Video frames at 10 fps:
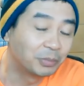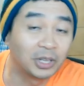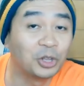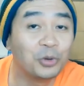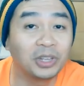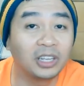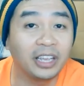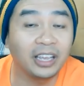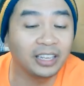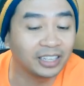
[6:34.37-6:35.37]
But
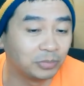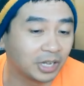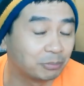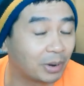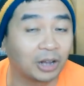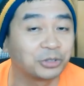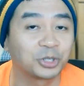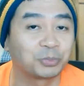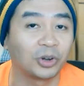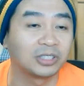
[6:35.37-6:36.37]
Lumalee in
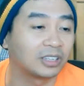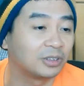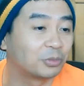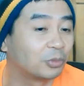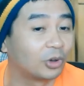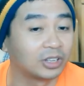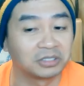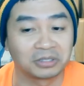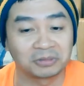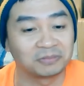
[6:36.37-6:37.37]
Bowser's Prison
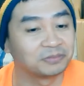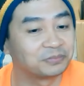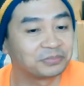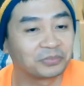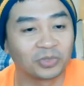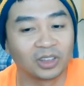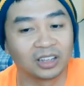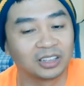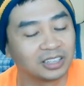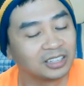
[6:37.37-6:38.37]
was.
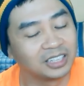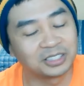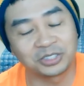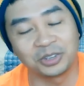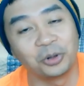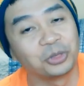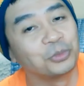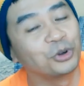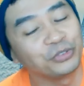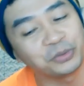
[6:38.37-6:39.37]
It stole the movie,